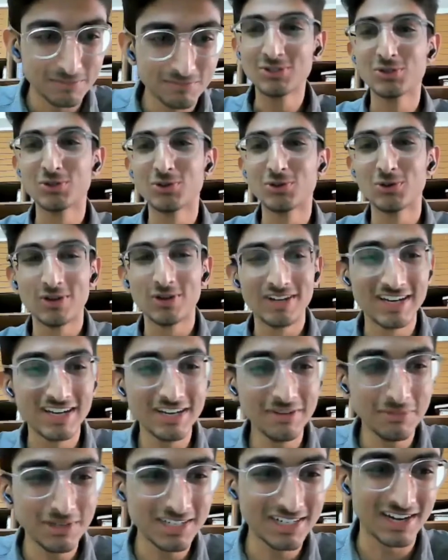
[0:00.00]
So, hey
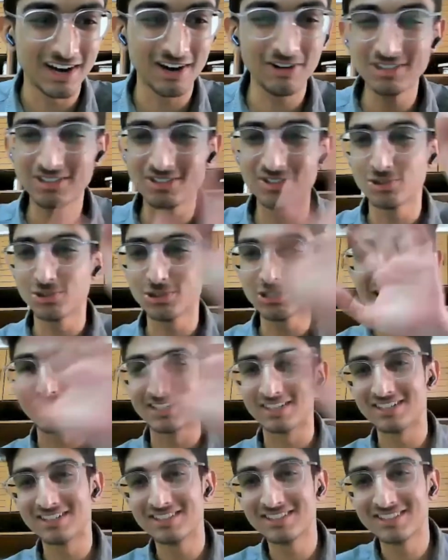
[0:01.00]
Mary, how it's going?